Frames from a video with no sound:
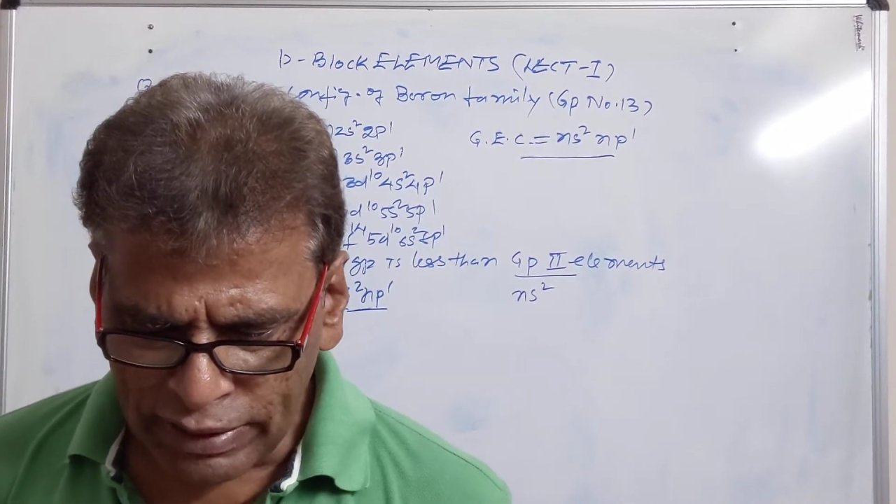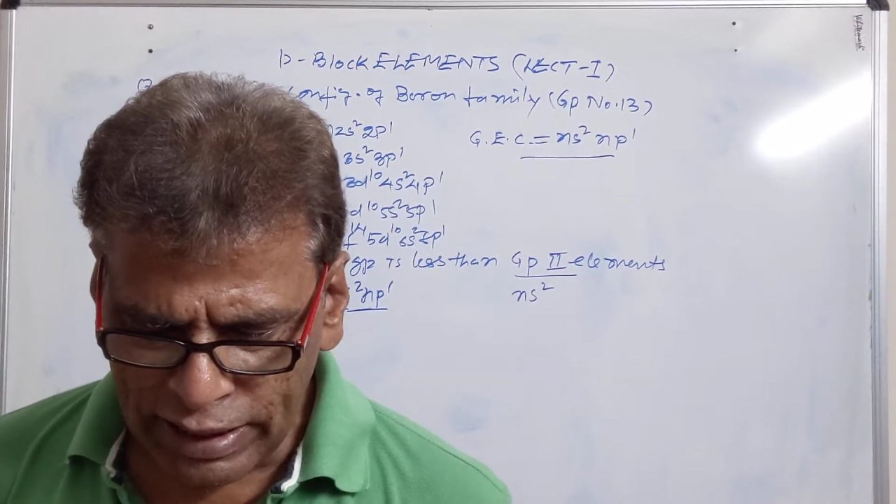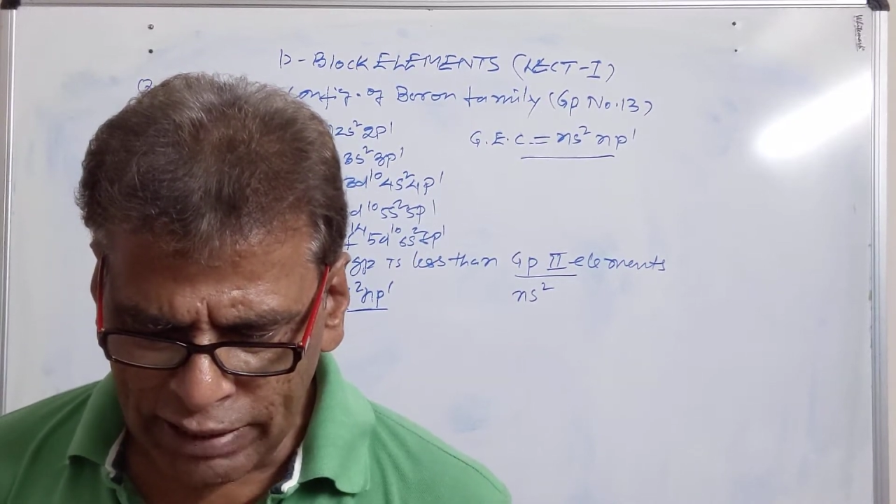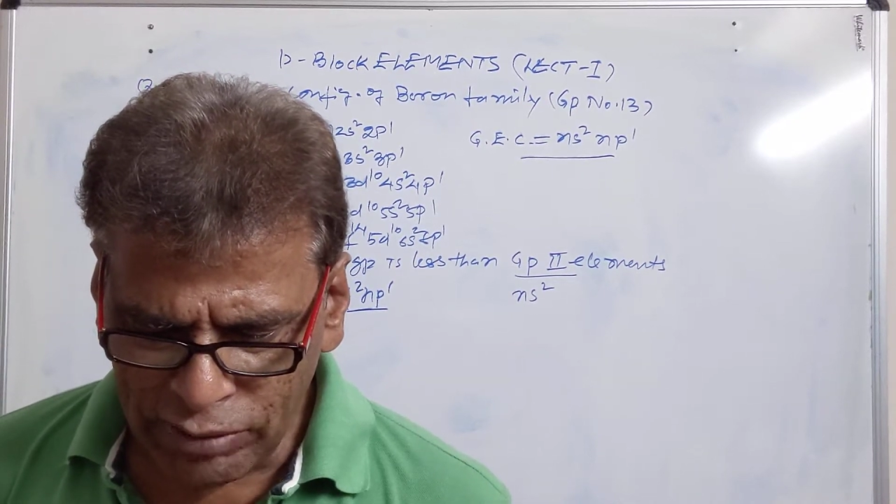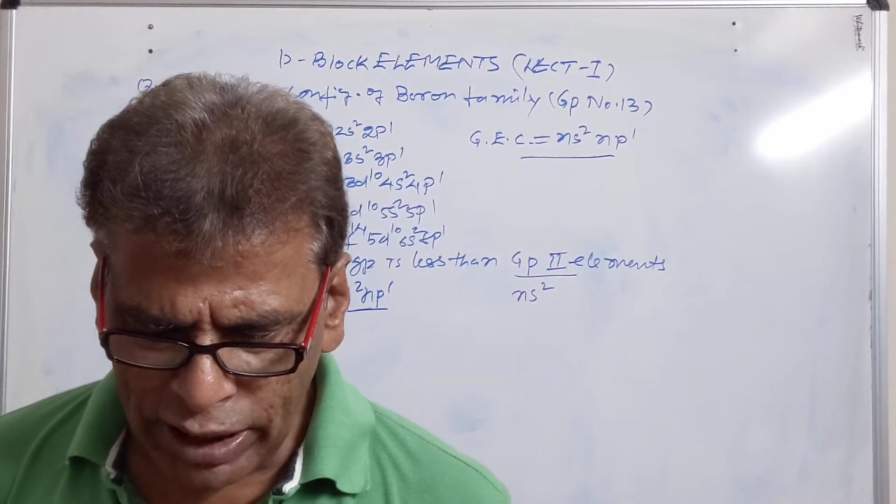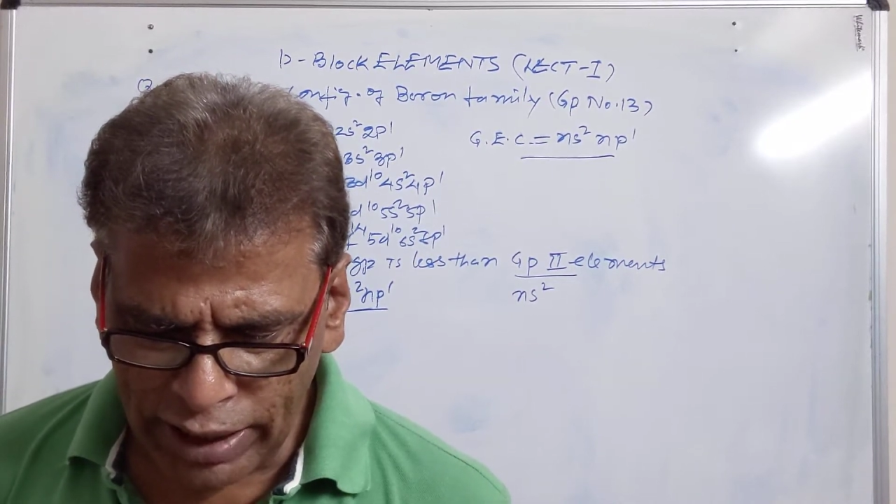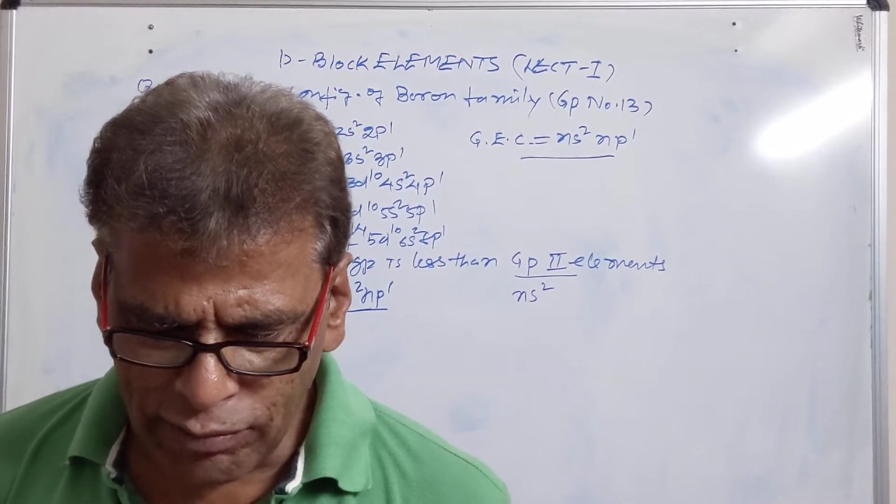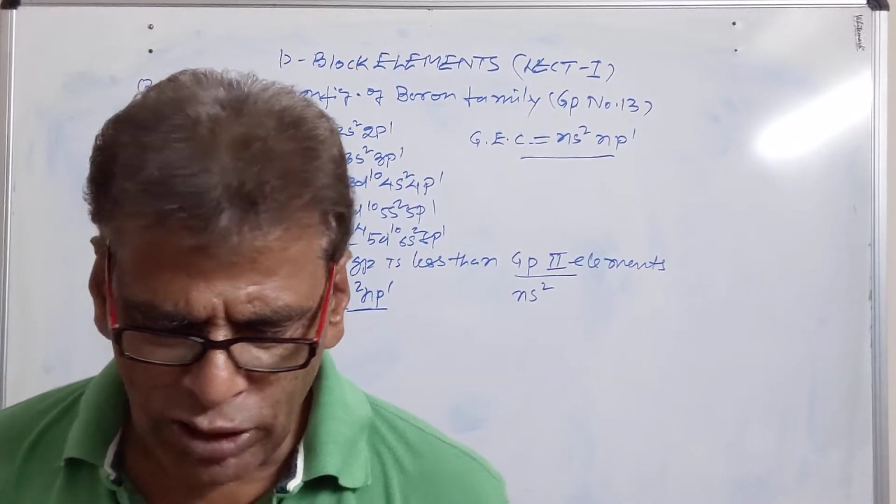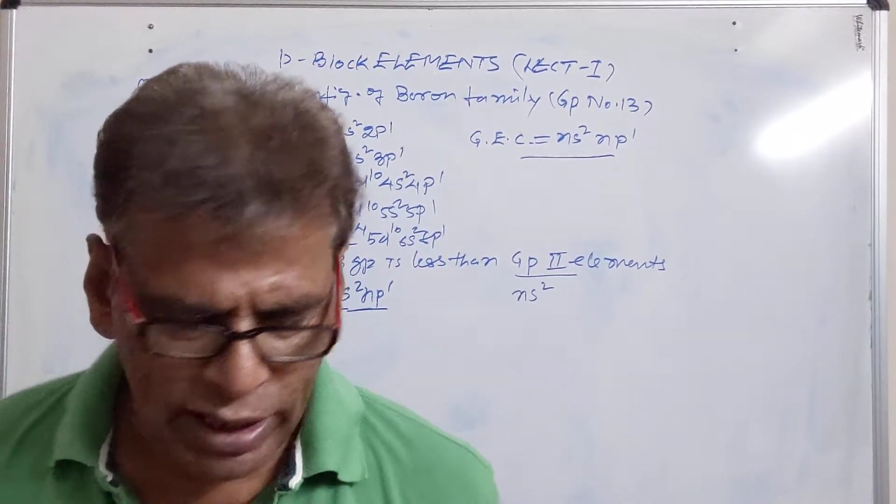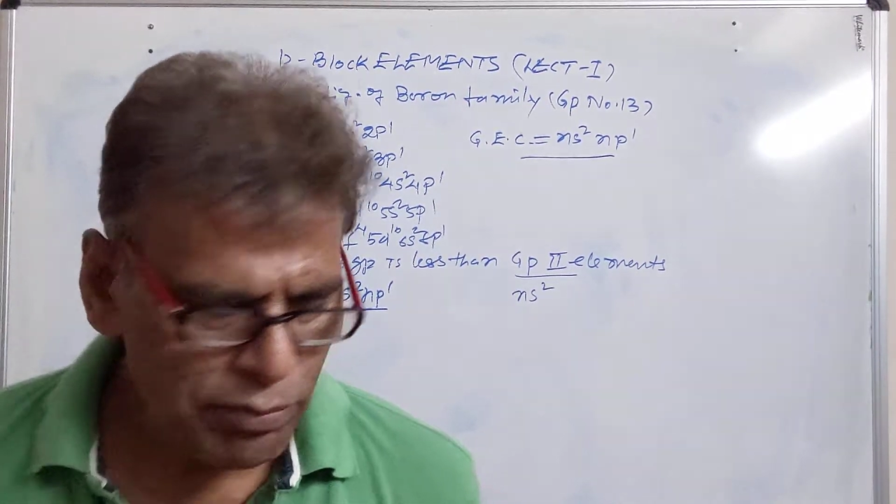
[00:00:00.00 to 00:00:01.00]
Then we
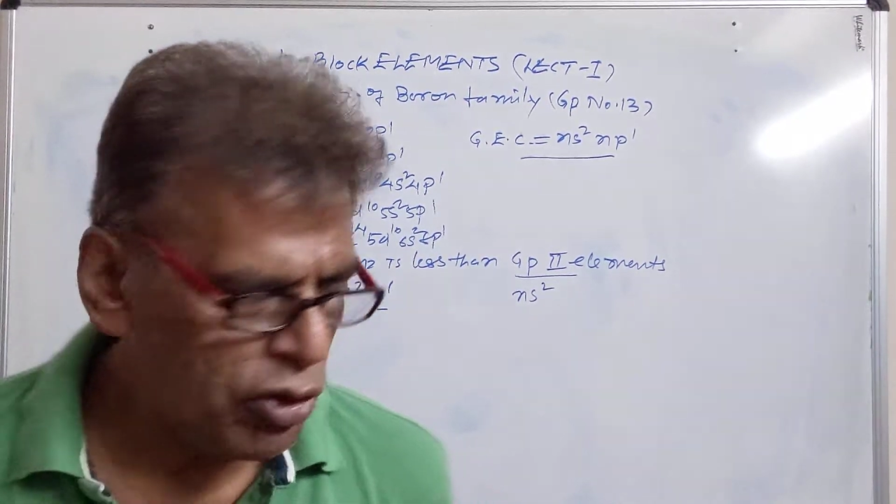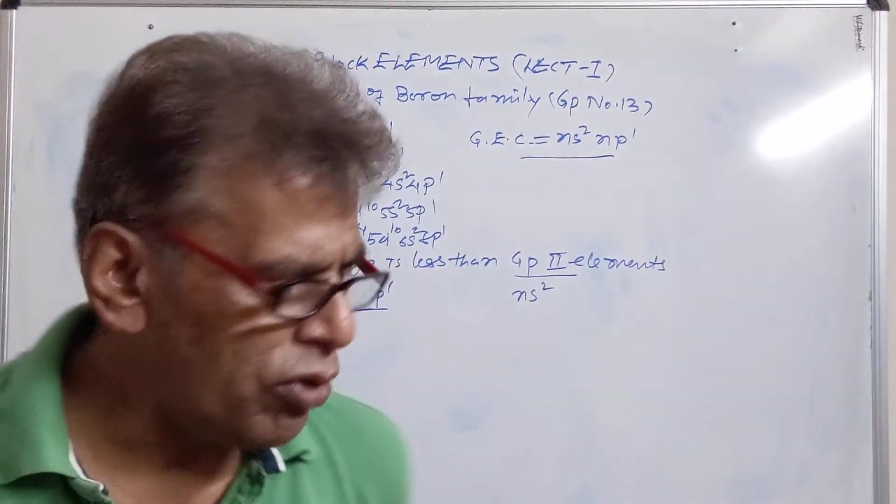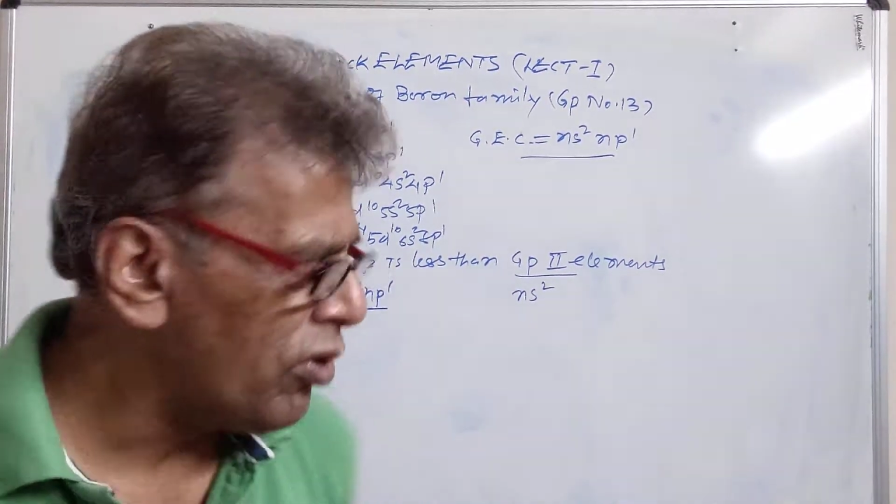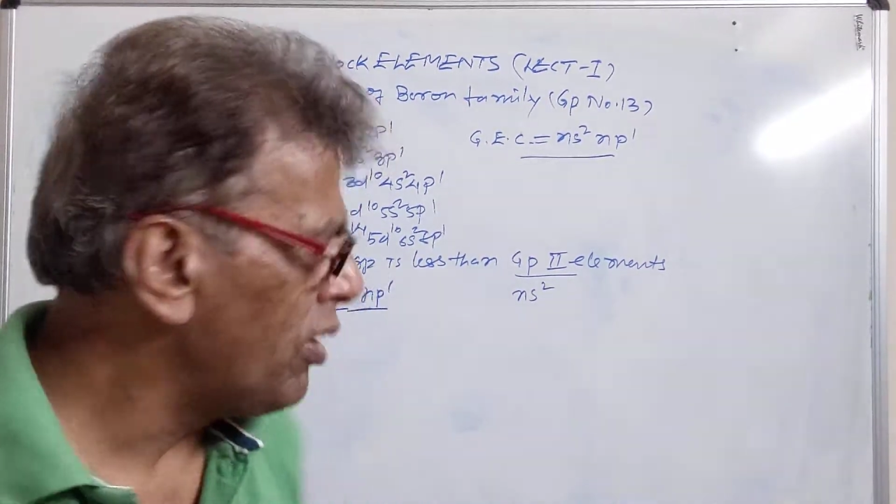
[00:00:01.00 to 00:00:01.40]
have why boron